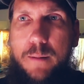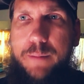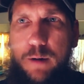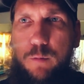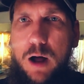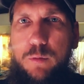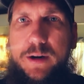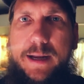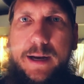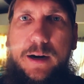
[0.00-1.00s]
But while we're
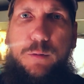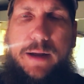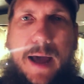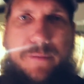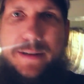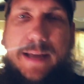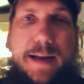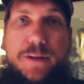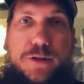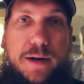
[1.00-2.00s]
here, we haven't
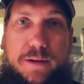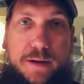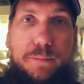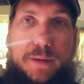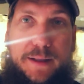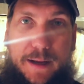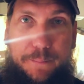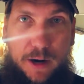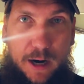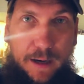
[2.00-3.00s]
taken the trailer completely
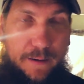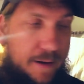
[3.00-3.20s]
apart.